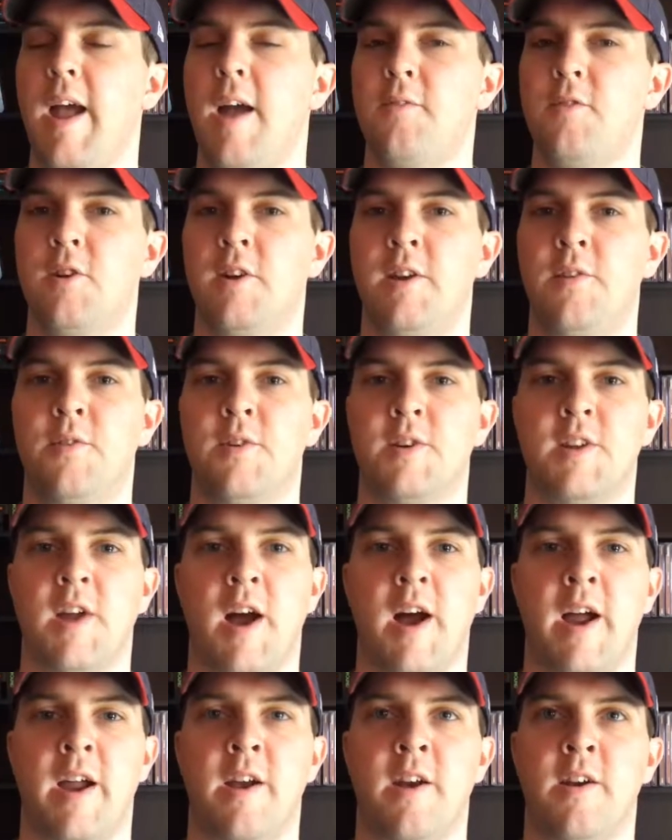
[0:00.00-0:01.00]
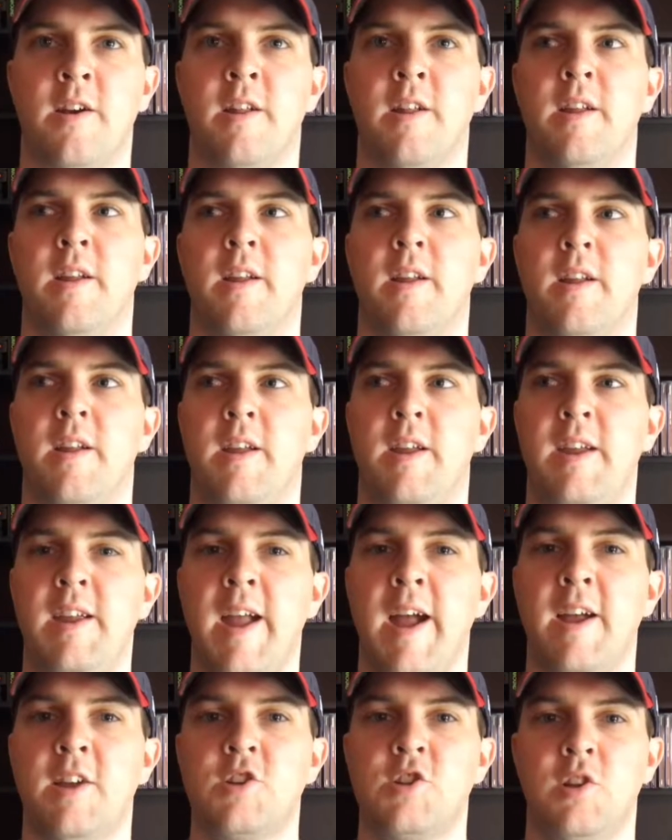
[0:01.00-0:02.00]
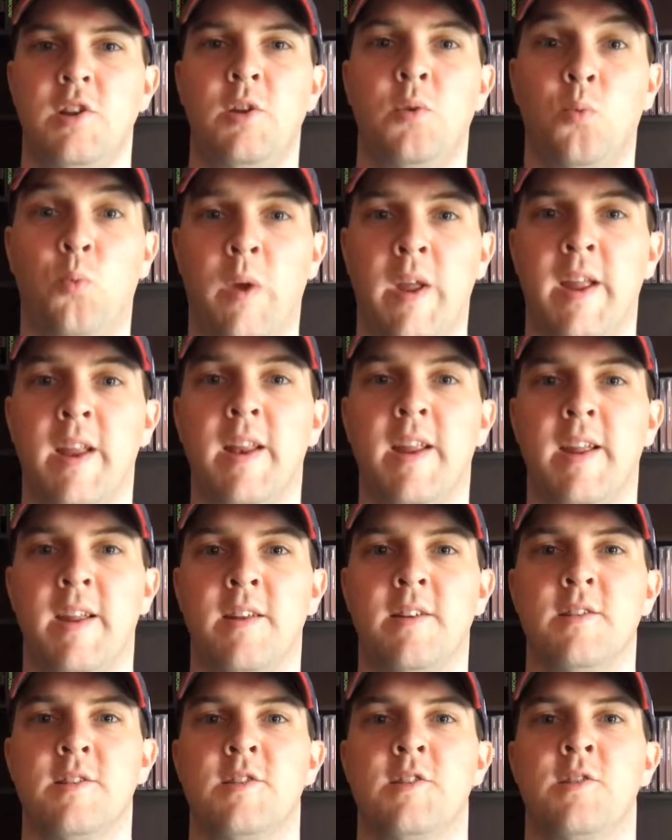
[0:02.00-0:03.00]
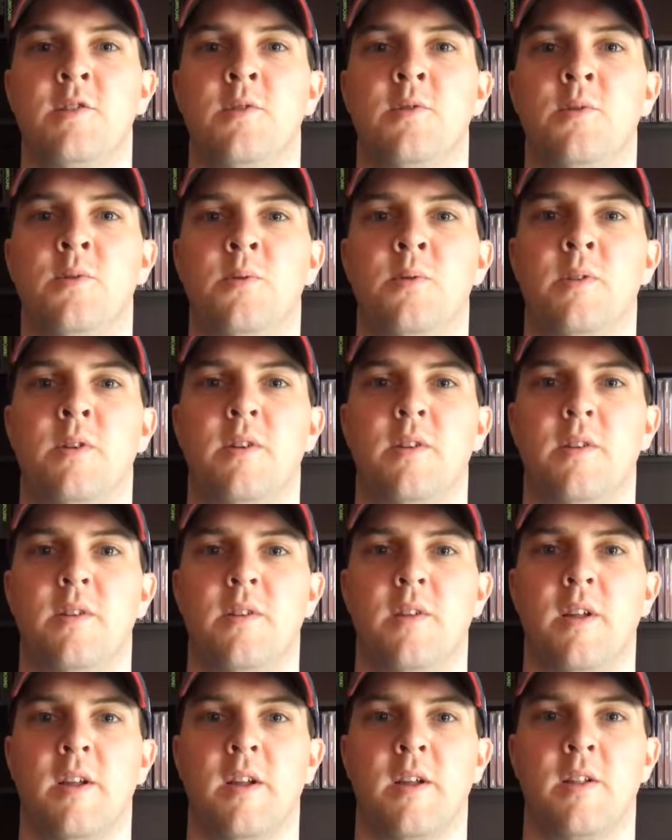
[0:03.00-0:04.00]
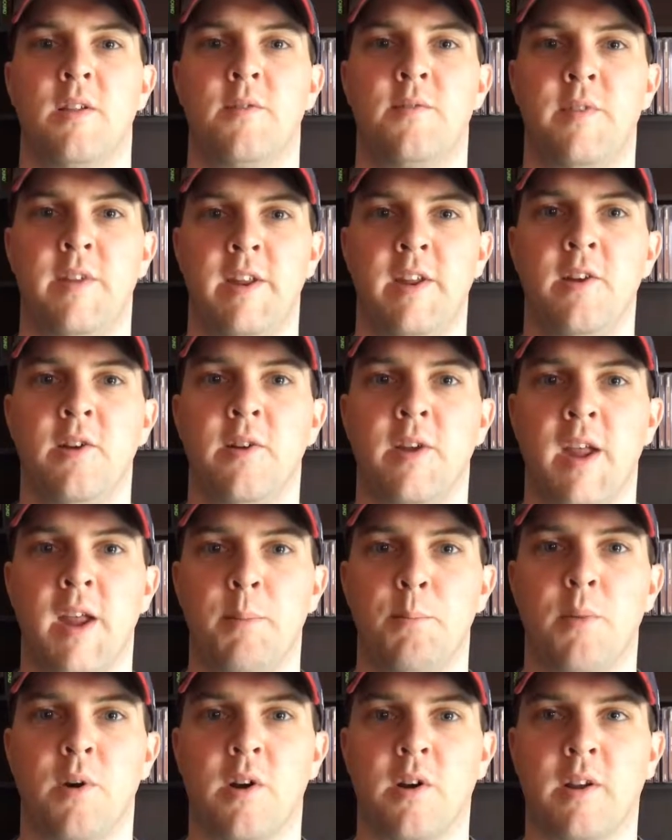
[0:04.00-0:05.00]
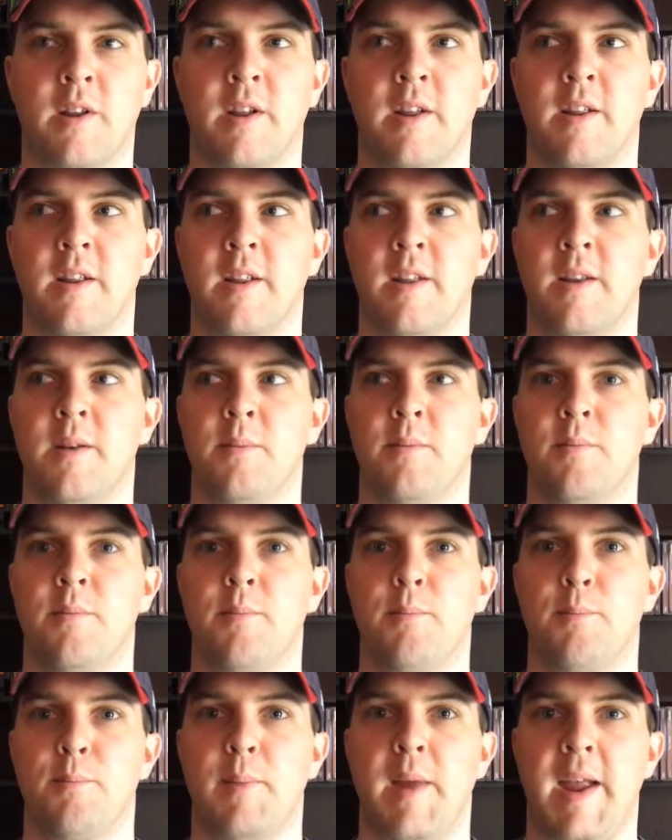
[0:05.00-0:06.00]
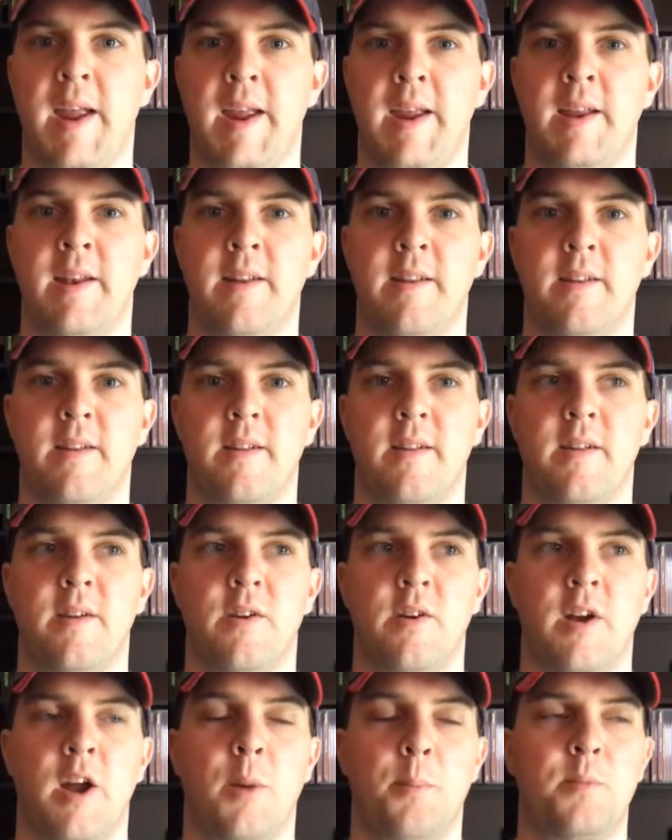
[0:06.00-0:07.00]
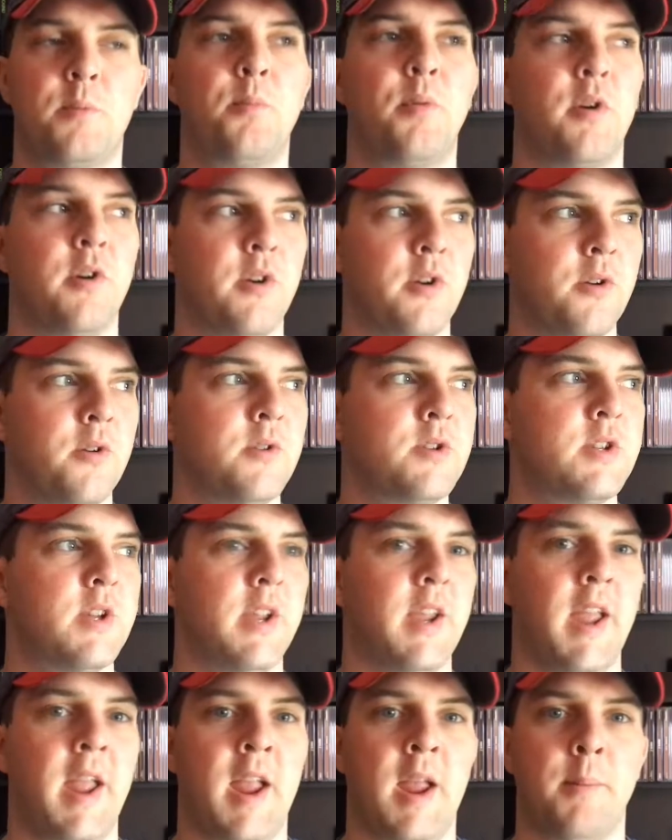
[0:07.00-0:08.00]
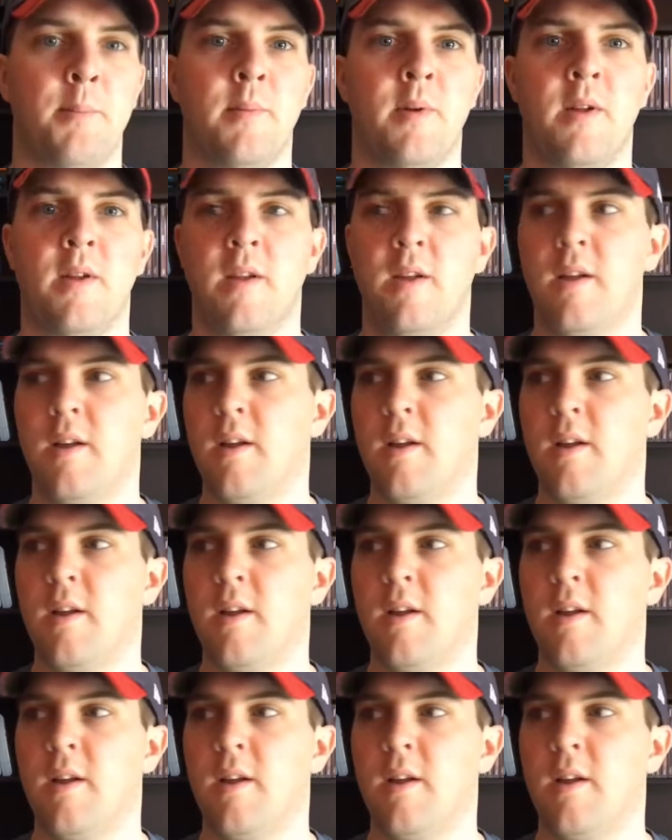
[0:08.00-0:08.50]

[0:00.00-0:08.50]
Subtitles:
After he retired, he actually went into the video game market and made or helped produce a game.